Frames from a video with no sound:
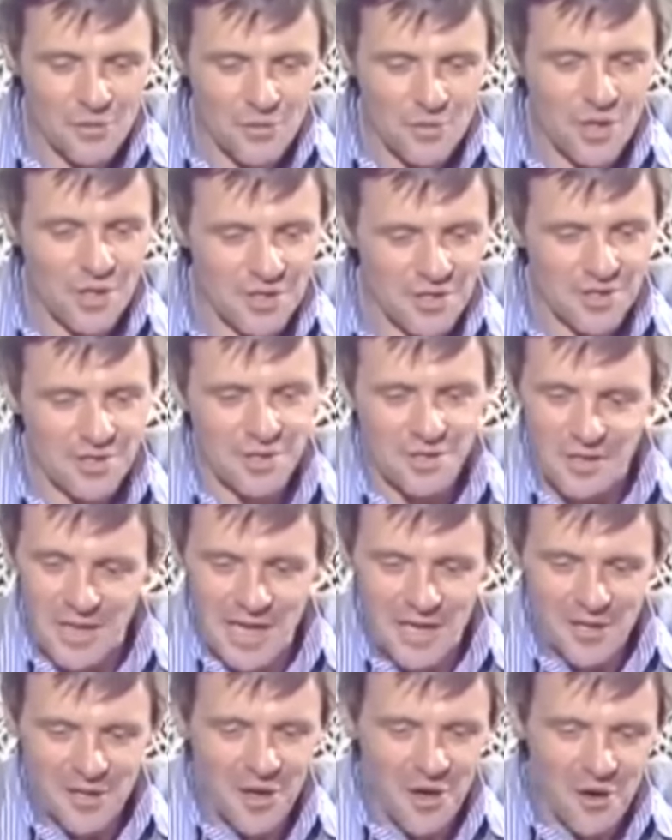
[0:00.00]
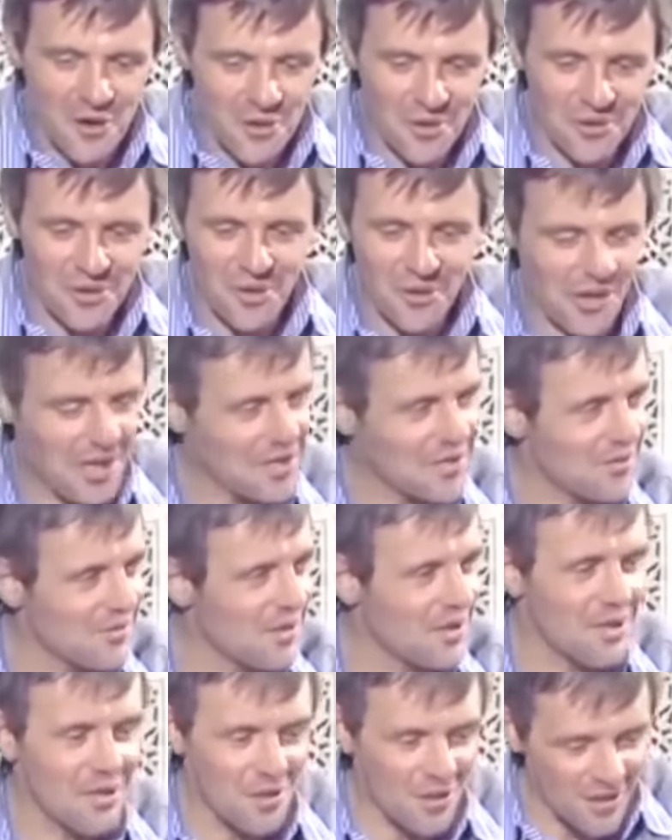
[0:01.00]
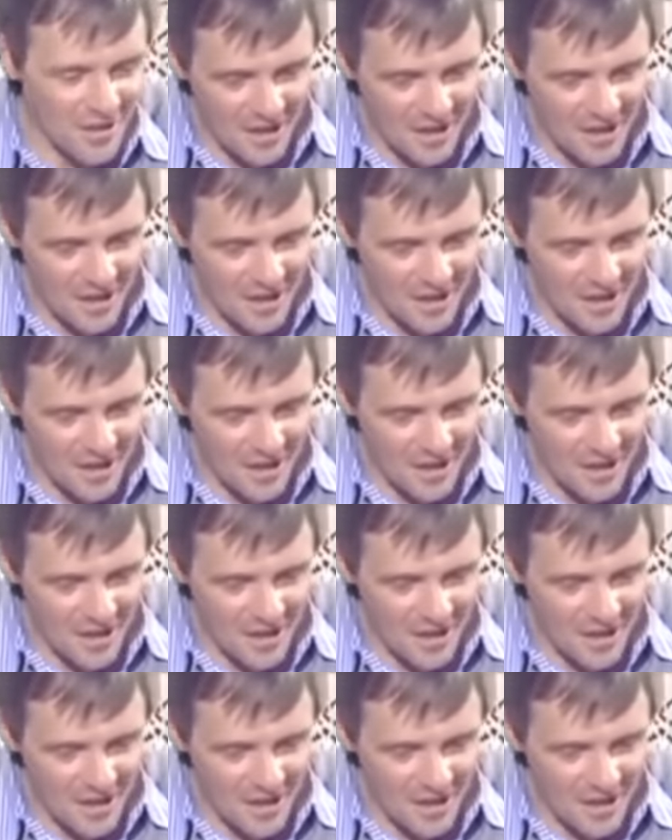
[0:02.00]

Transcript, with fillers: trust and let go, and all that sort of thing, you know.